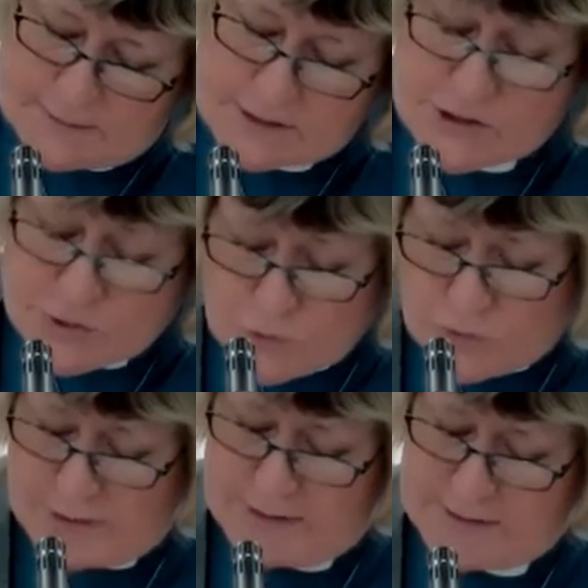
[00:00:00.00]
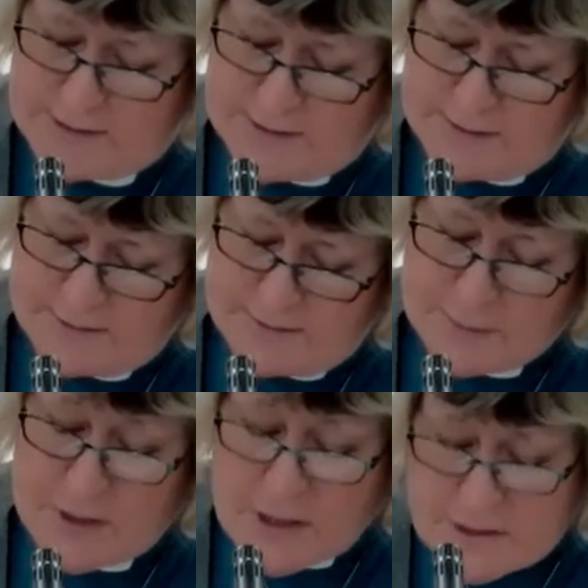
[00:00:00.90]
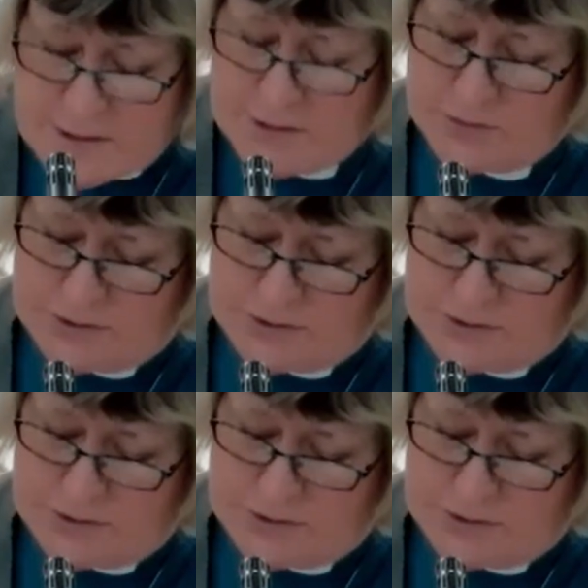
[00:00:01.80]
The stories, the personal